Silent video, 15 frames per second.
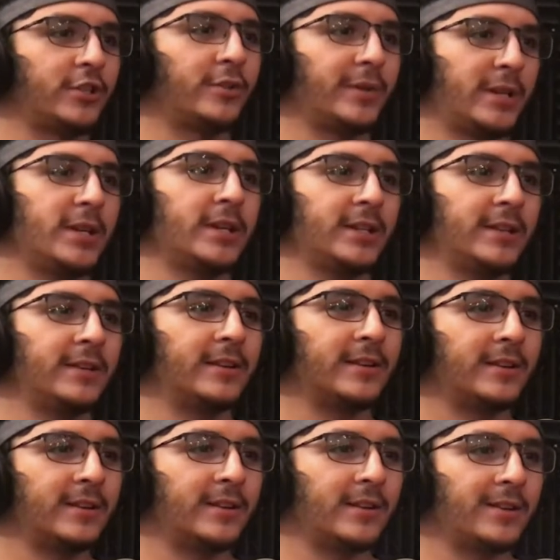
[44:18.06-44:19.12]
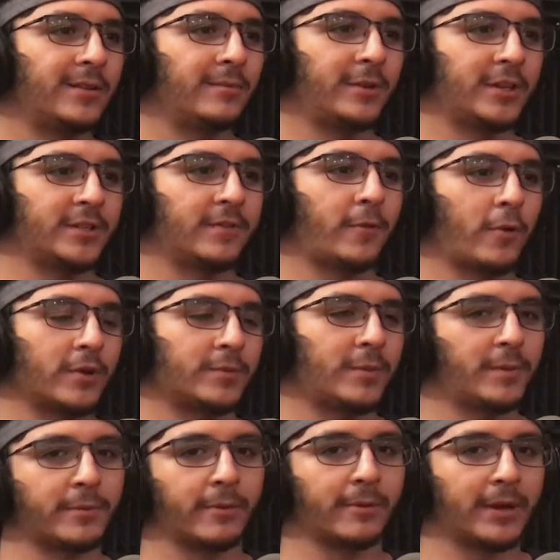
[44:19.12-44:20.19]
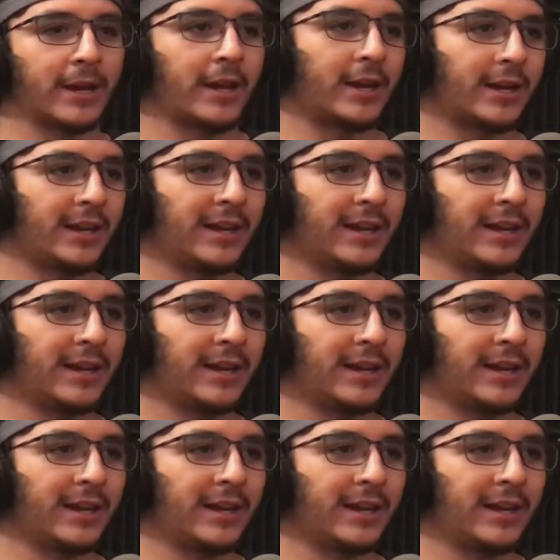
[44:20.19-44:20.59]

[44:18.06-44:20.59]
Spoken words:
doing it, because of course people would lie.